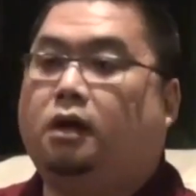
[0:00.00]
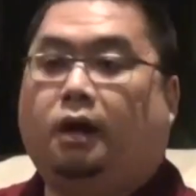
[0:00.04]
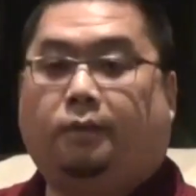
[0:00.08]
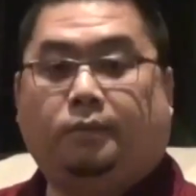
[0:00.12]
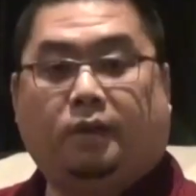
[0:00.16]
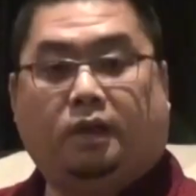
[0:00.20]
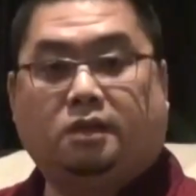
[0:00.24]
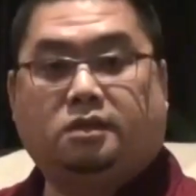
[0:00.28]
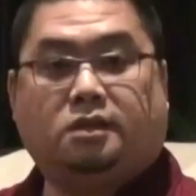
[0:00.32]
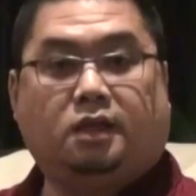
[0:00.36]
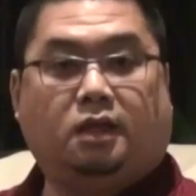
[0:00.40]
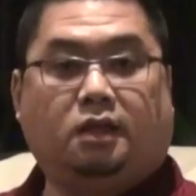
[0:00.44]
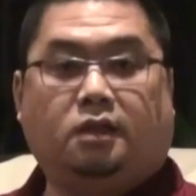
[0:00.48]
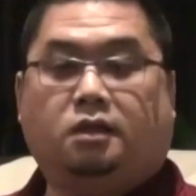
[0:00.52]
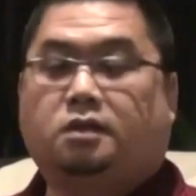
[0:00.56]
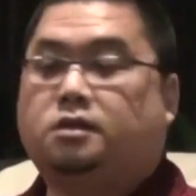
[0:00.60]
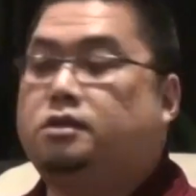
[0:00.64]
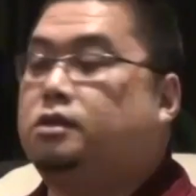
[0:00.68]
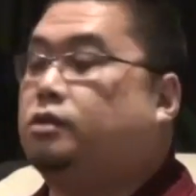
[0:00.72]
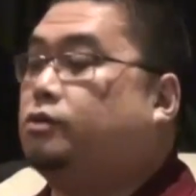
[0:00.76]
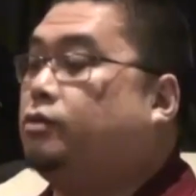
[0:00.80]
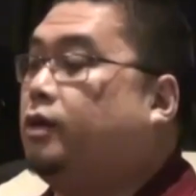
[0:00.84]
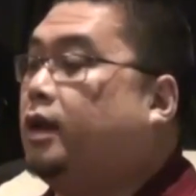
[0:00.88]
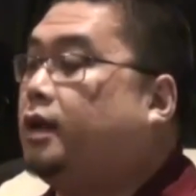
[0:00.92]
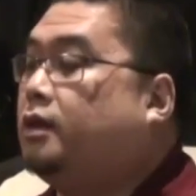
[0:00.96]
I'm not saying
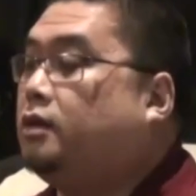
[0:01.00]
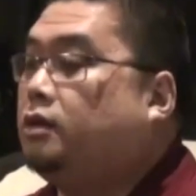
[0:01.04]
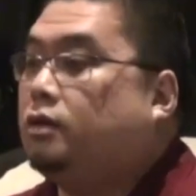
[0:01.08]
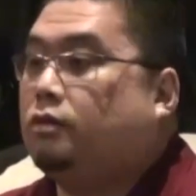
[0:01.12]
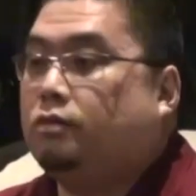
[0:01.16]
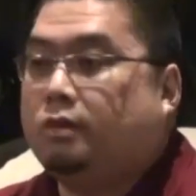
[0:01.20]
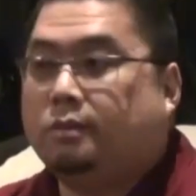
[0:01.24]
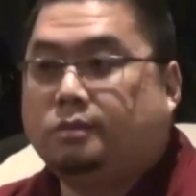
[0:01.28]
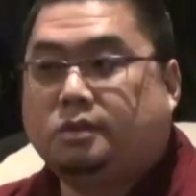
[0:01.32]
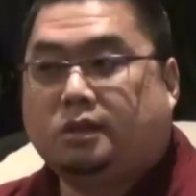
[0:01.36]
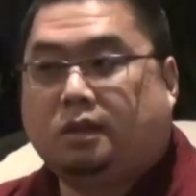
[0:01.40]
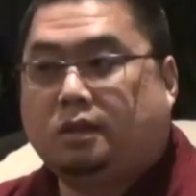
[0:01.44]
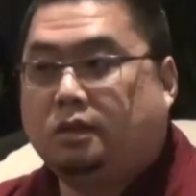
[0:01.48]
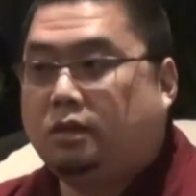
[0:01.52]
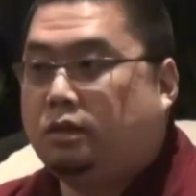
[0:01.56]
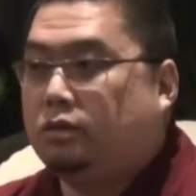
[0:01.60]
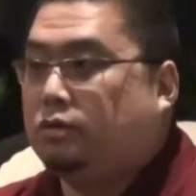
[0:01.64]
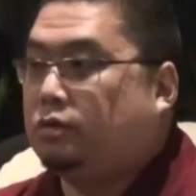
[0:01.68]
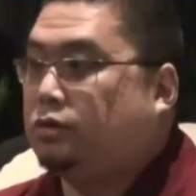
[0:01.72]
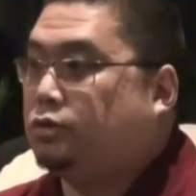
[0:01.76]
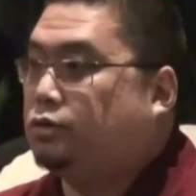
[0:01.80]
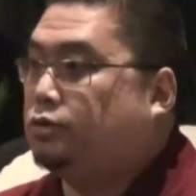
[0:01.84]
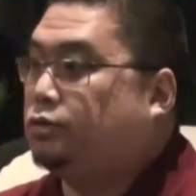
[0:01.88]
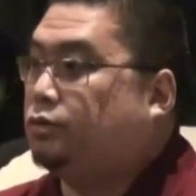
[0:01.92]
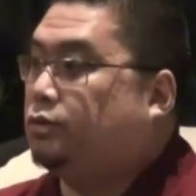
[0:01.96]
this to threaten you, I'm telling you
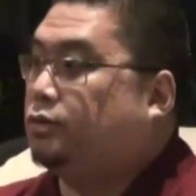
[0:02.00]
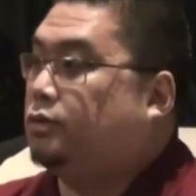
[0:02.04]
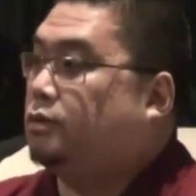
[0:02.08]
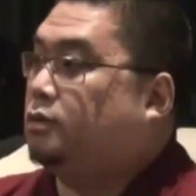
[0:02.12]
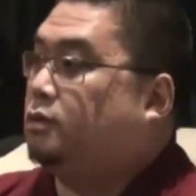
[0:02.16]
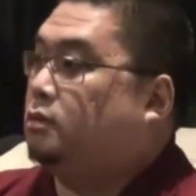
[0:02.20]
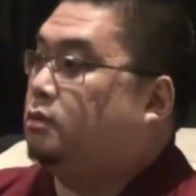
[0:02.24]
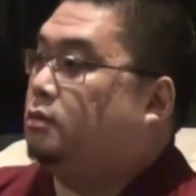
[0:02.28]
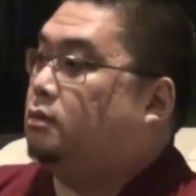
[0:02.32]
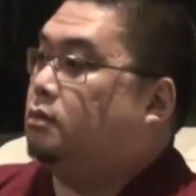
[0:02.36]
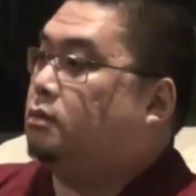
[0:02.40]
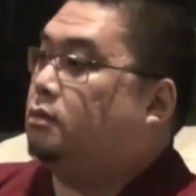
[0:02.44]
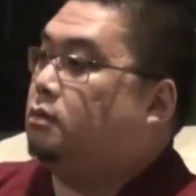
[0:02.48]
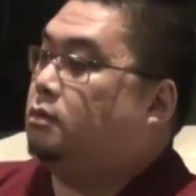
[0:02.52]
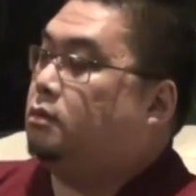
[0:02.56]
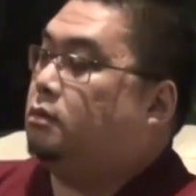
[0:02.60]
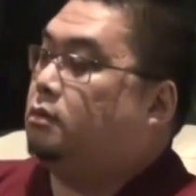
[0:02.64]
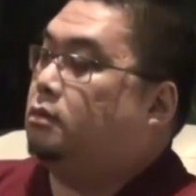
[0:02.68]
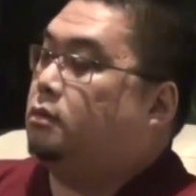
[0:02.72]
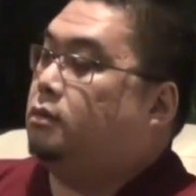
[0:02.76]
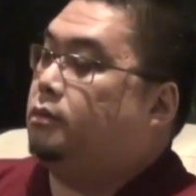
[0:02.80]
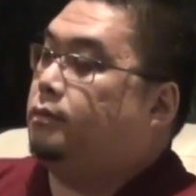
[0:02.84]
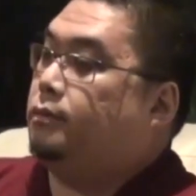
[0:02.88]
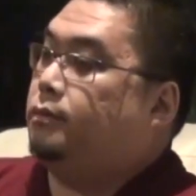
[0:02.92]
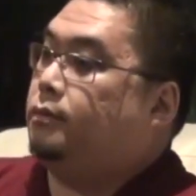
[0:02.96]
the
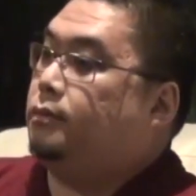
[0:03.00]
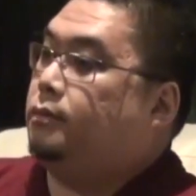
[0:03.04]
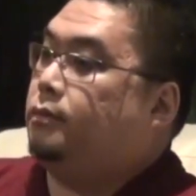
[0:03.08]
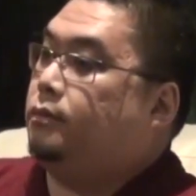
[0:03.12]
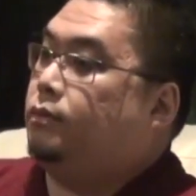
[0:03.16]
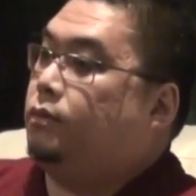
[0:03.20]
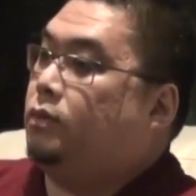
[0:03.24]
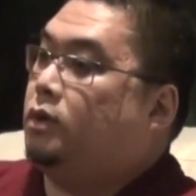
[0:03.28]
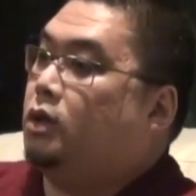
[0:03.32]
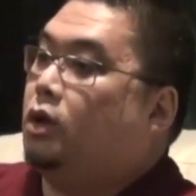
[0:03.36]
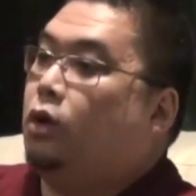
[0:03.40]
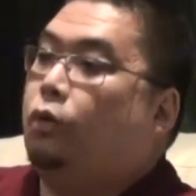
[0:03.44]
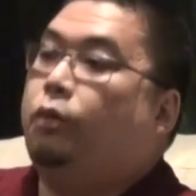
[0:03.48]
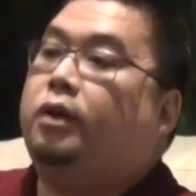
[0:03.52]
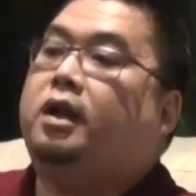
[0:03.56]
truth.